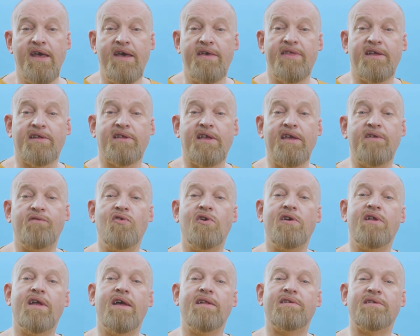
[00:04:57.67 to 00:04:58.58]
that give you
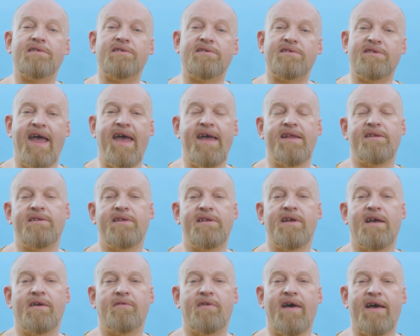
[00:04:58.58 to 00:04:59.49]
an
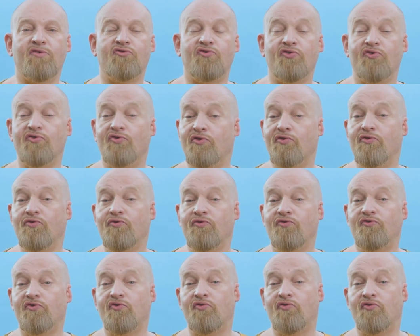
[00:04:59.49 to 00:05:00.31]
understanding of how to use,